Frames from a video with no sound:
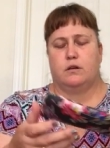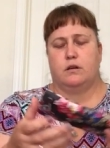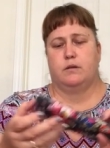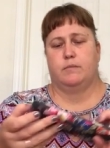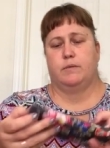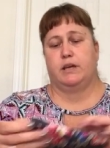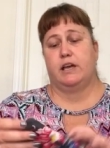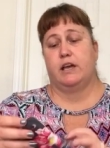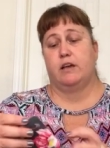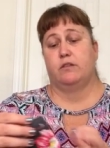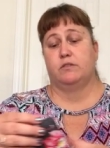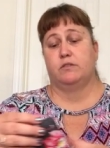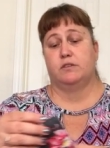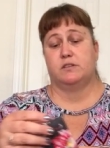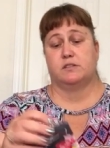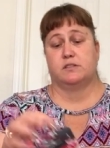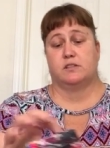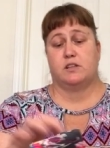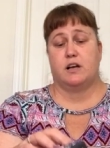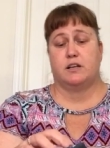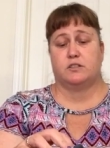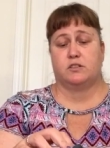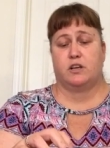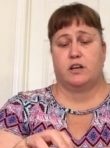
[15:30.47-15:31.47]
let me count these
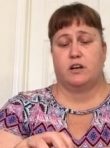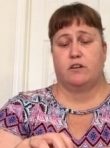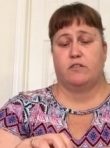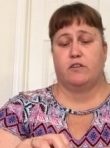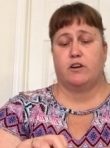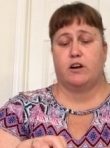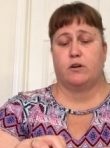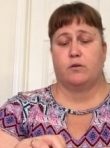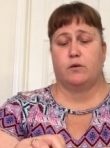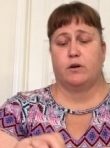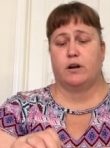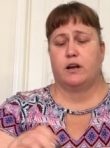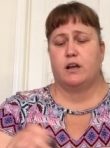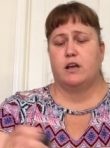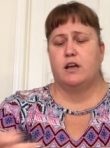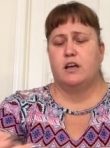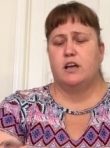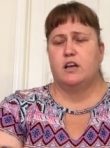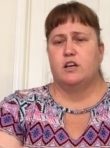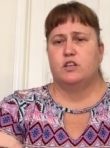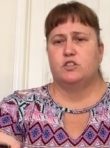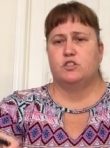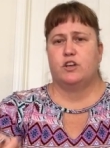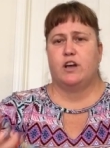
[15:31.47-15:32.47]
slots, kind of awkward.
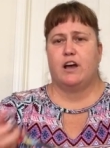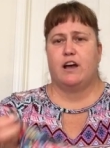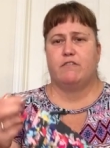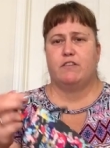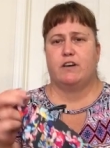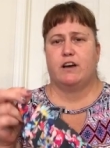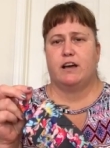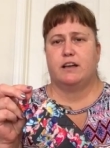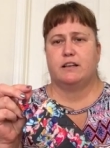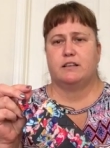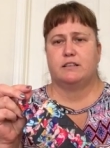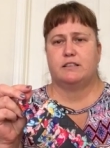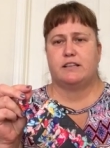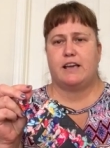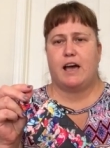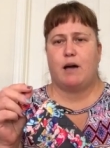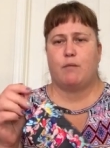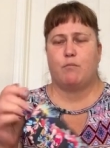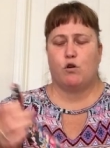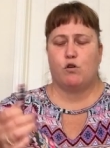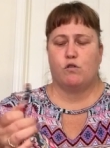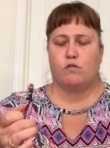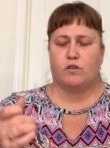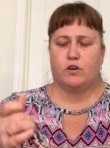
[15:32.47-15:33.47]
So you have that
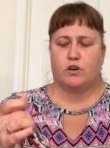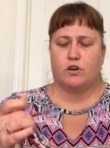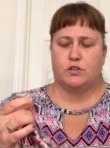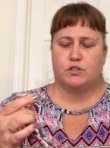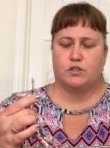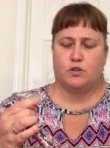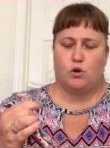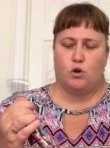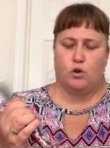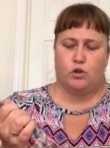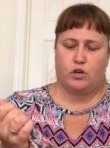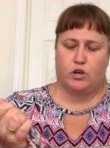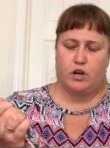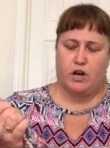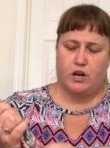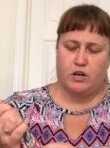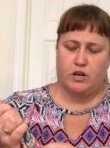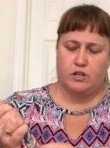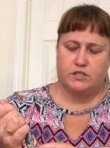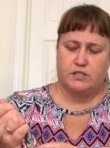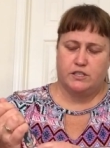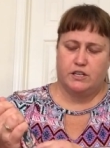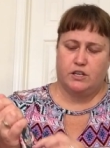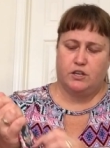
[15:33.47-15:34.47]
tab over to hold the
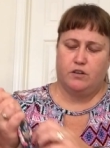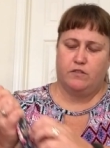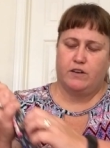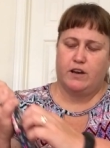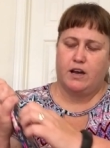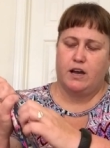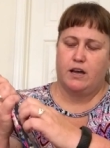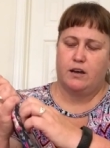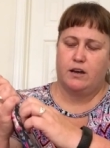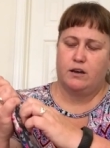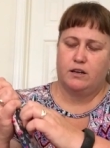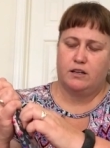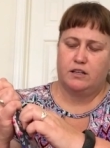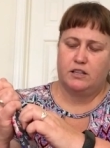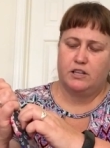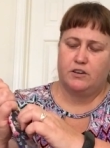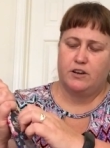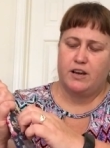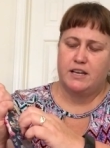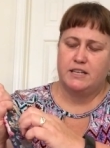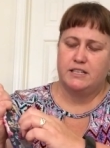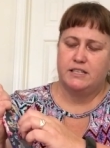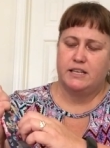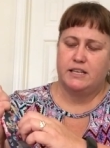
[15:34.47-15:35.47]
cards in. You've got
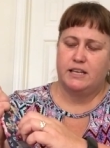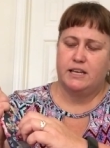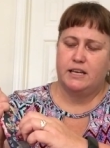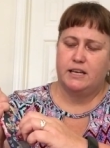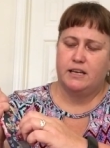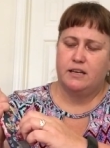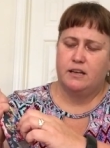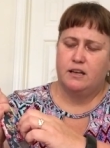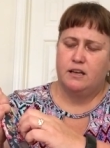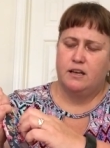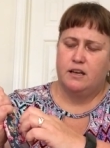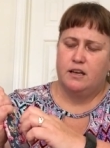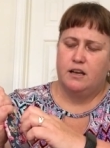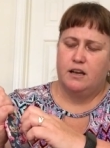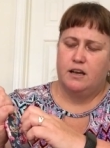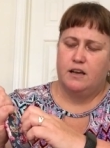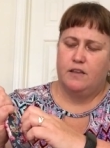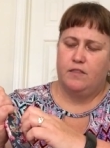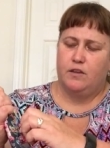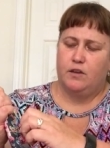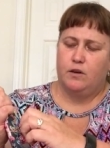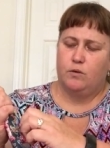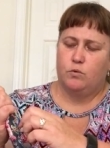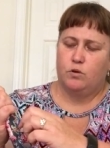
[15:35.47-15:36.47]
clear ID,
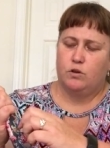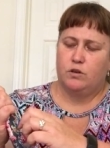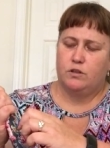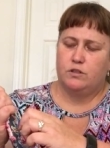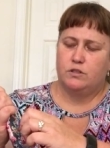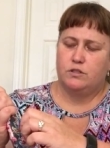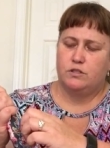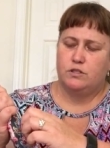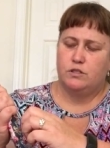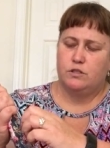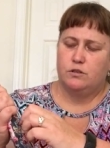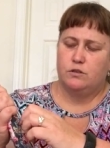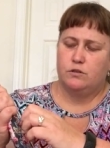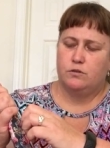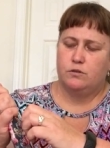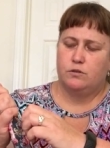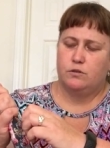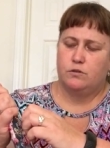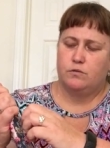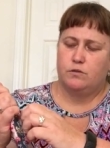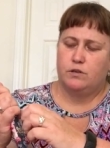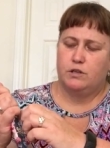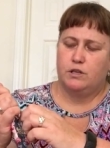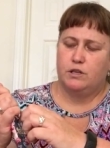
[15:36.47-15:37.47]
and then one, two,
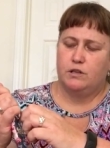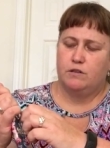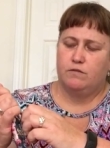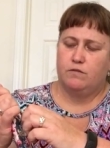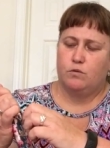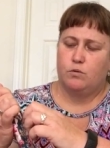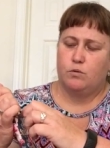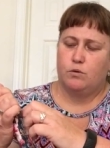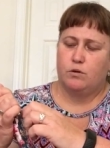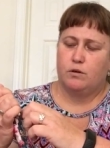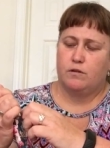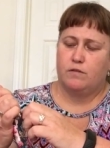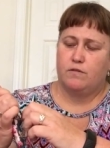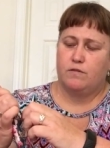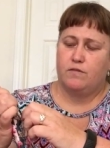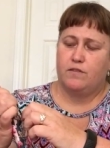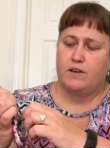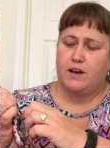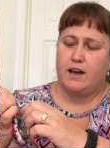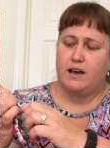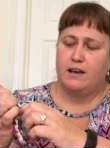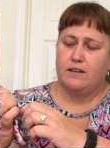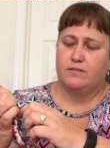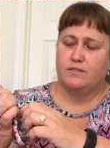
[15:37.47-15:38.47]
three, four,
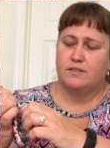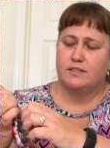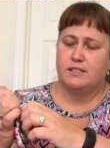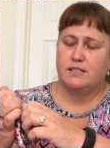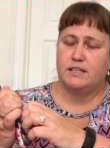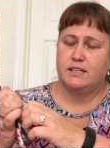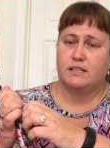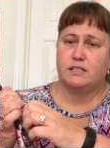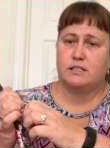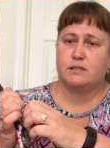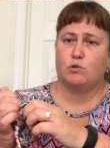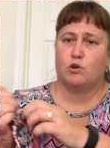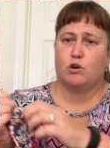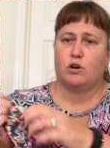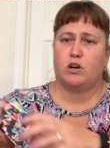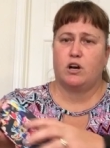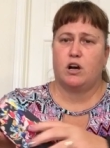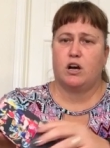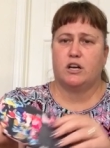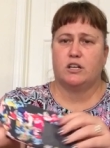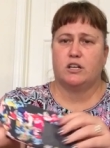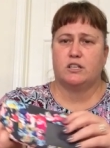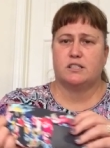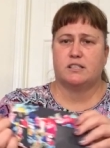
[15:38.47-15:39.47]
five, six more
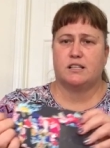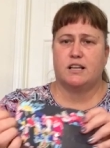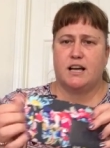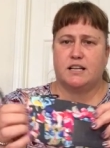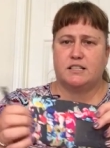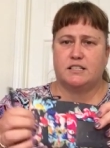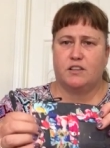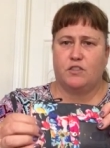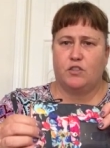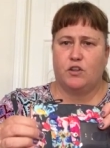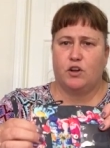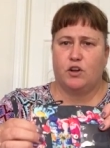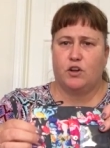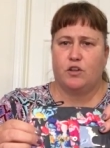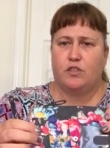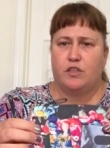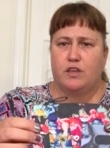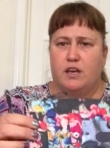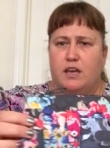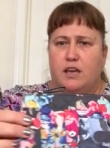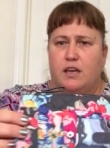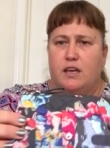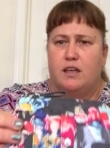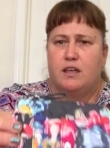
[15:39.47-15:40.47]
card slots, and they're
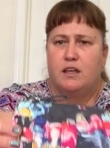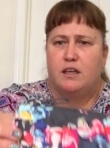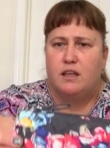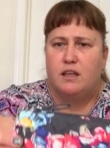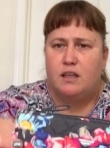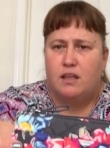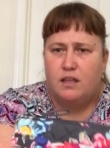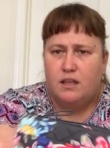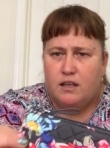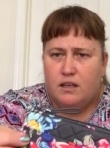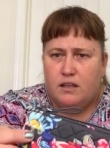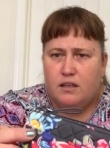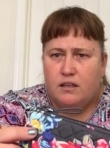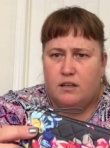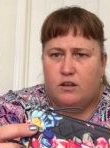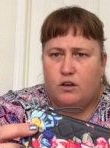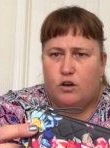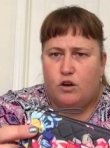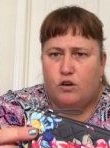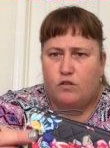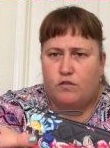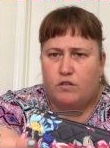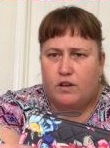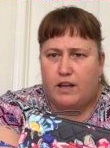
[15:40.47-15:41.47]
the
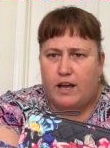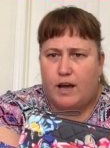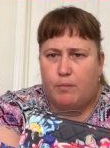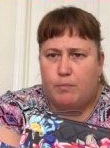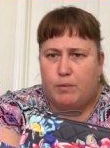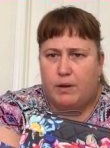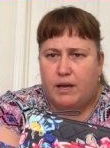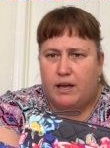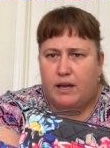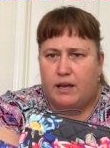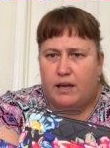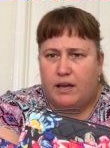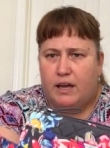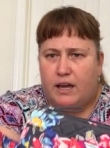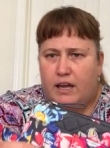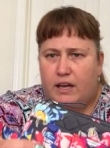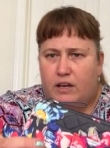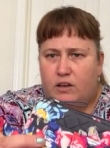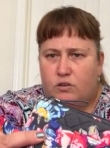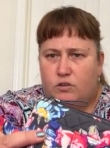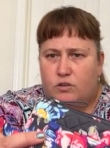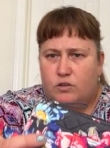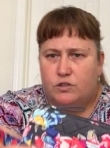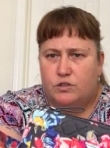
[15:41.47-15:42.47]
overlapping
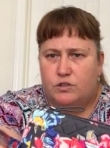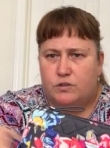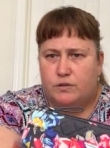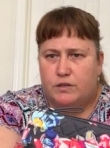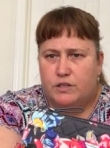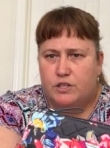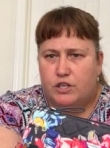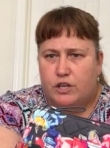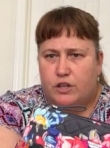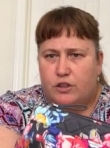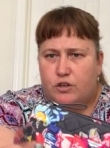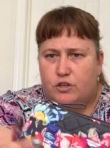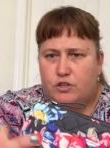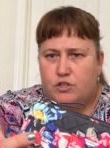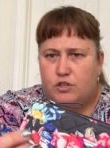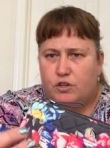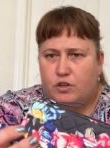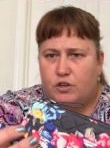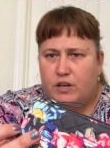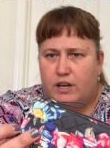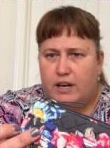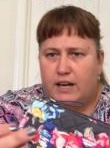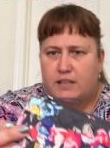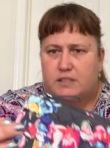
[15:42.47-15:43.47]
angled to each other so
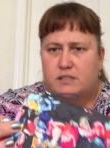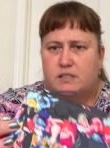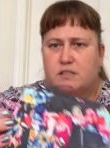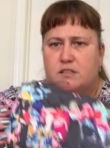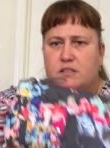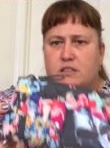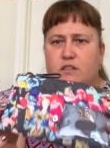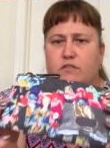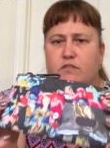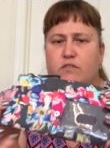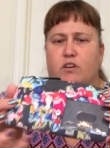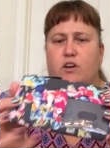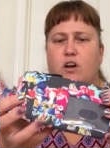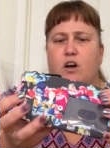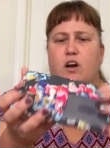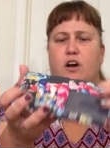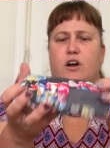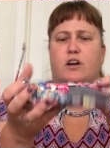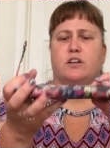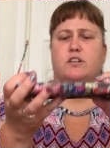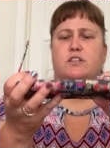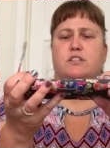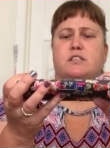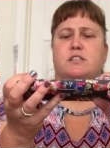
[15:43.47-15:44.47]
you can access the different
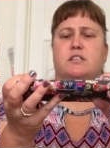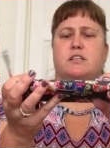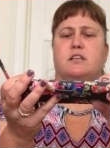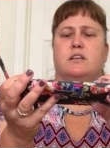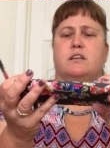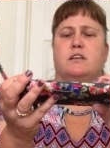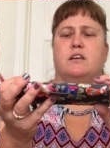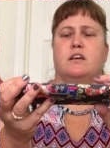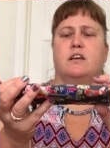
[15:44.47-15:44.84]
cards.